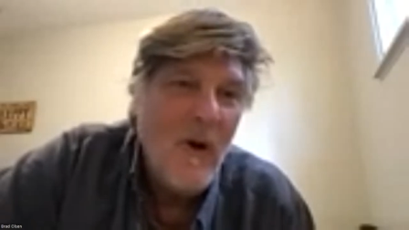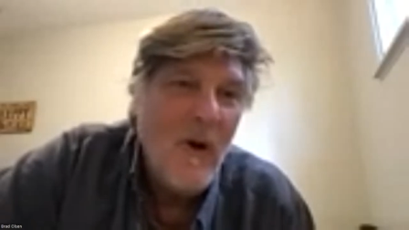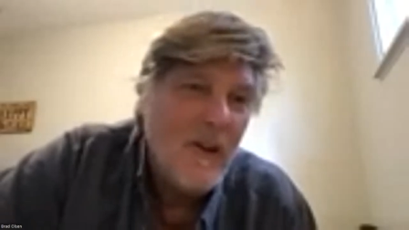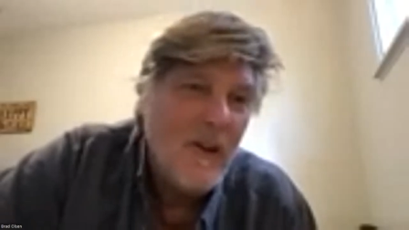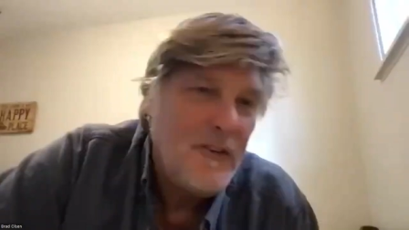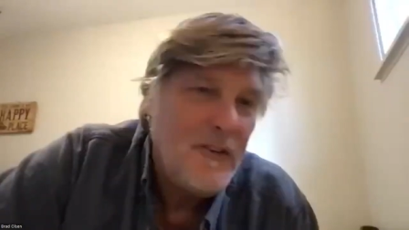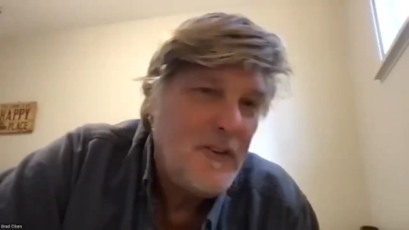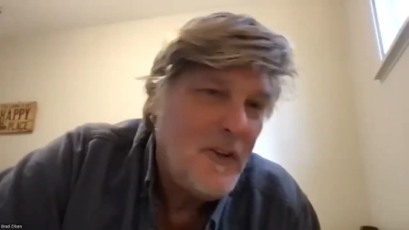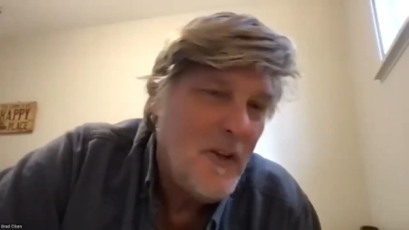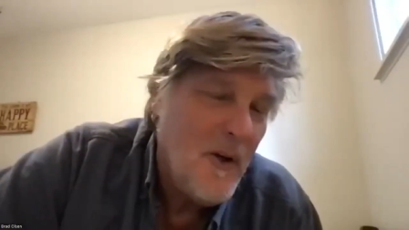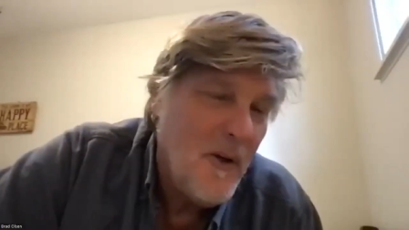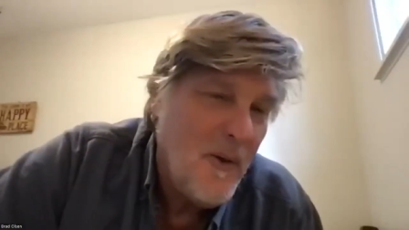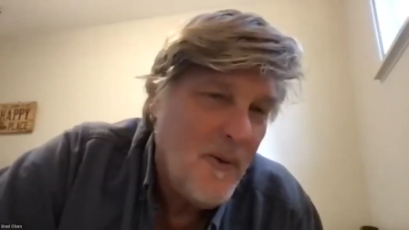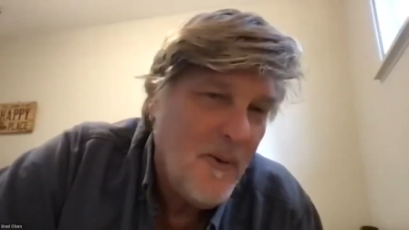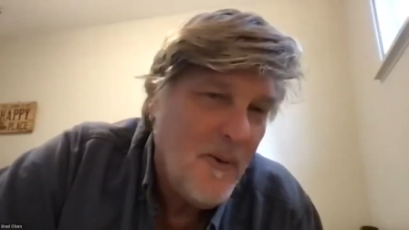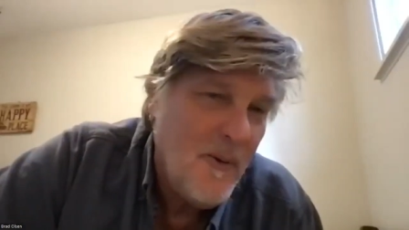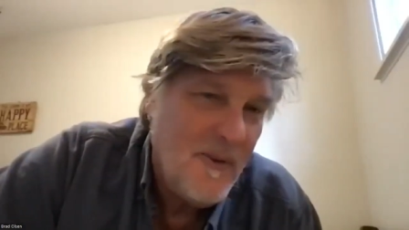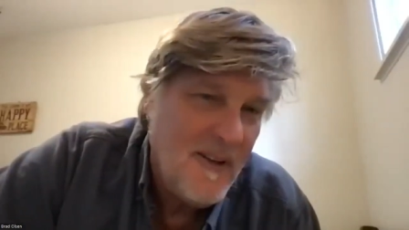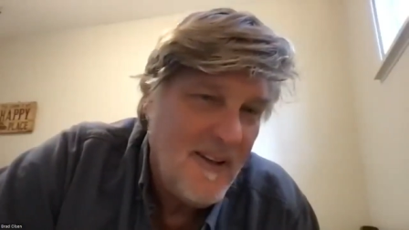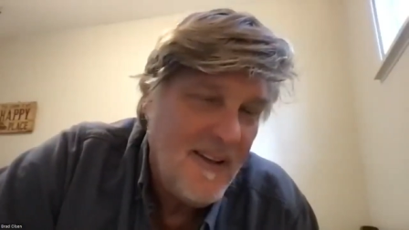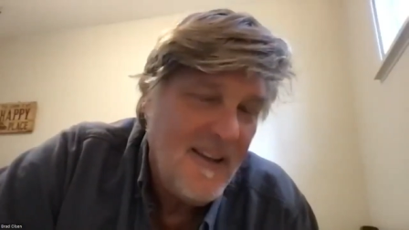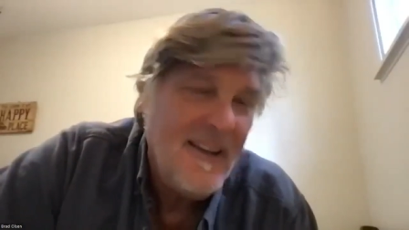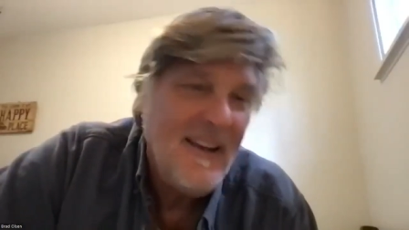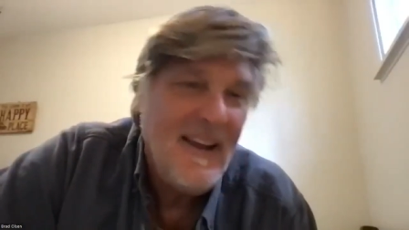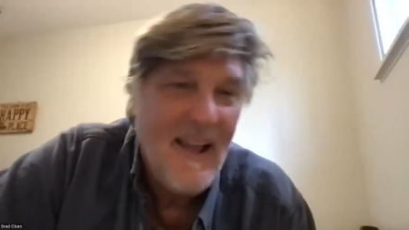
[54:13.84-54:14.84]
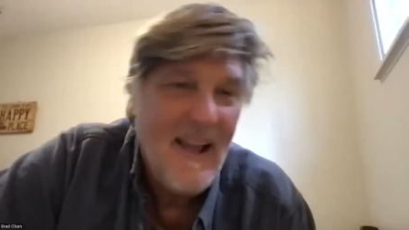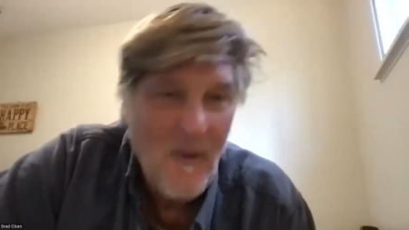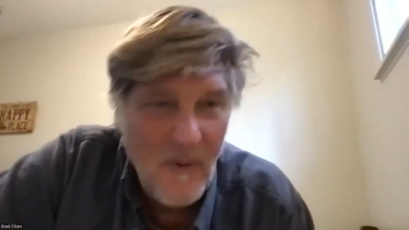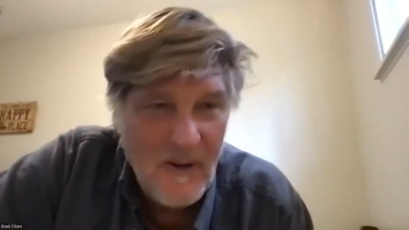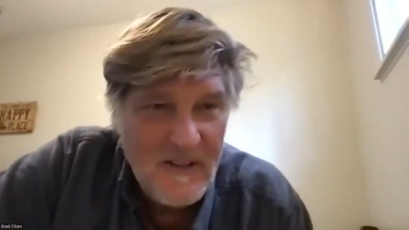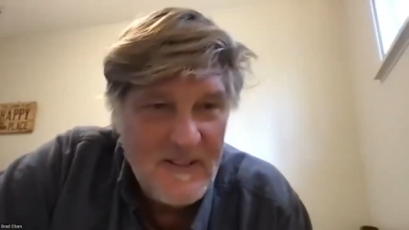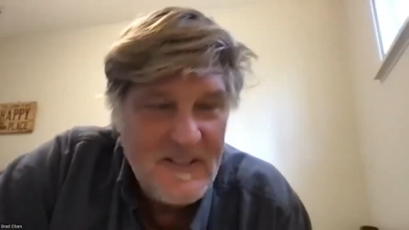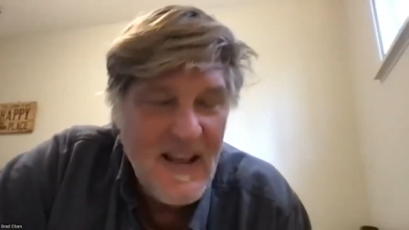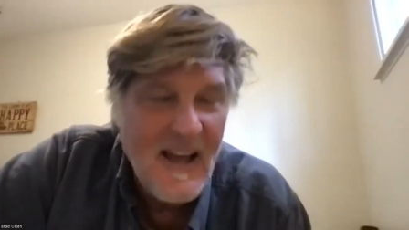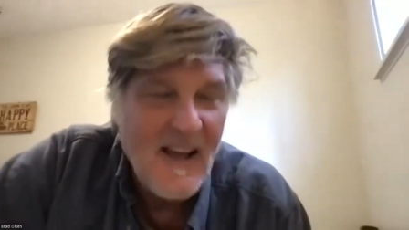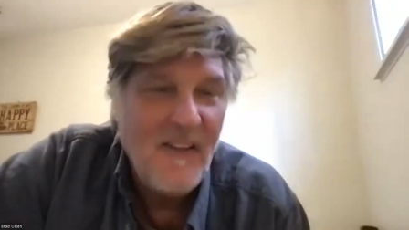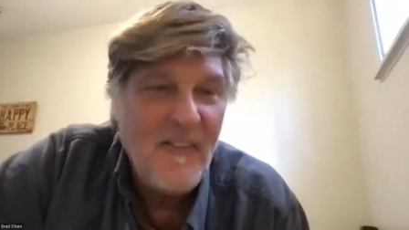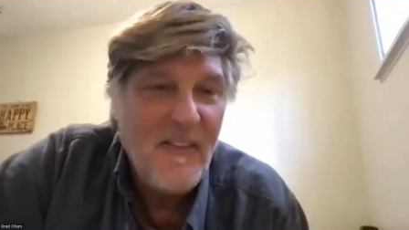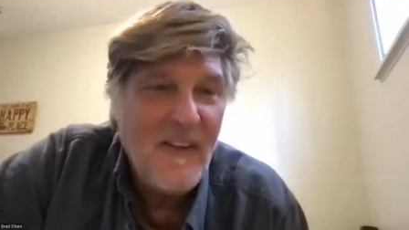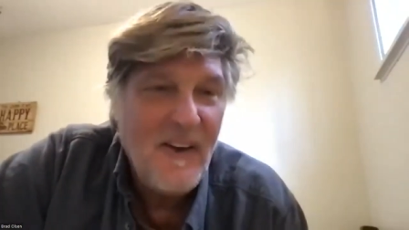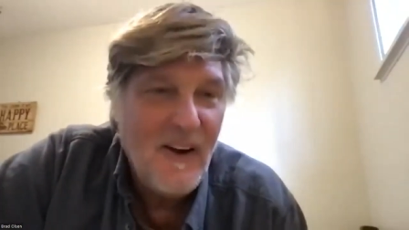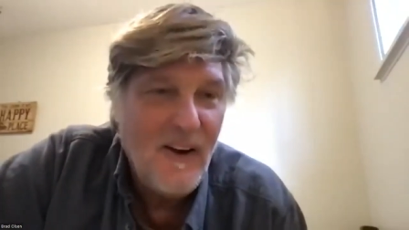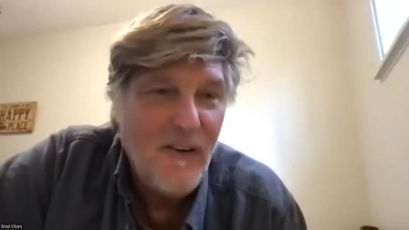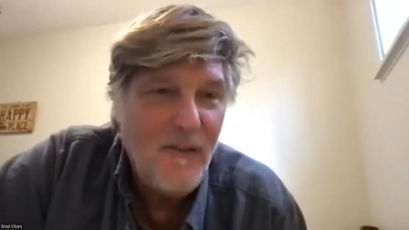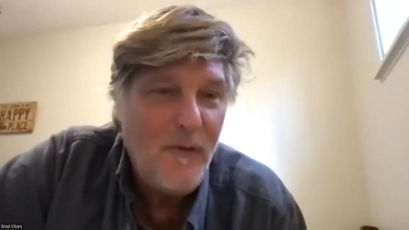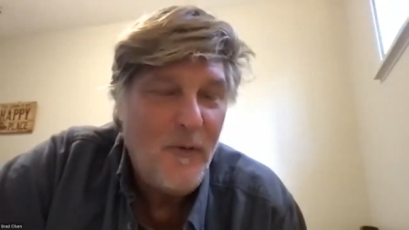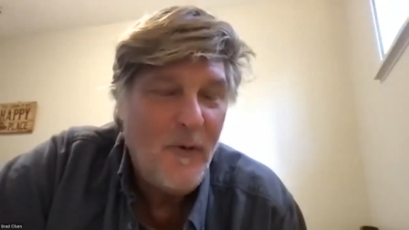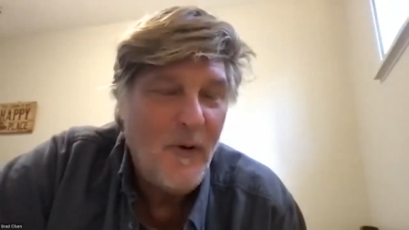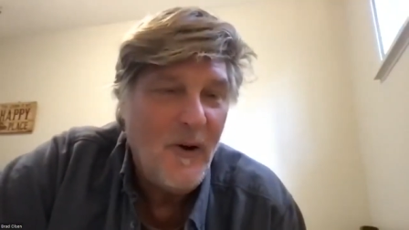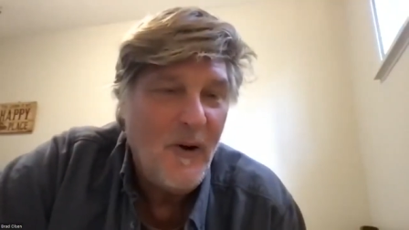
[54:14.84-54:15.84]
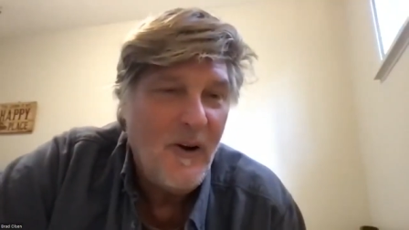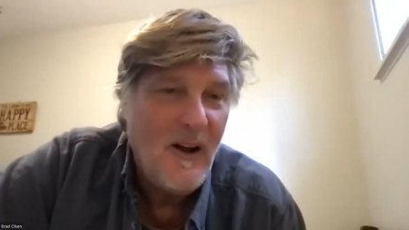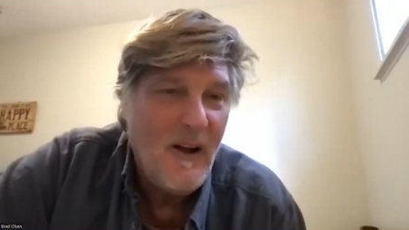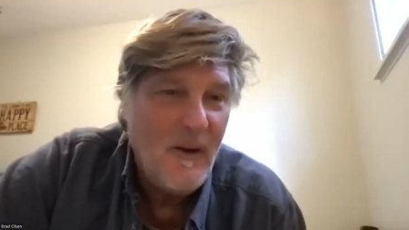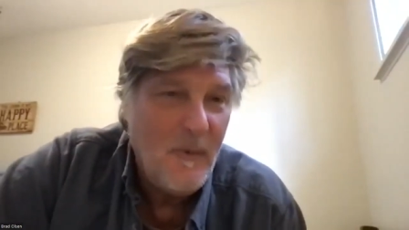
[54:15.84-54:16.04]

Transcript: so yeah, I went down there for uh,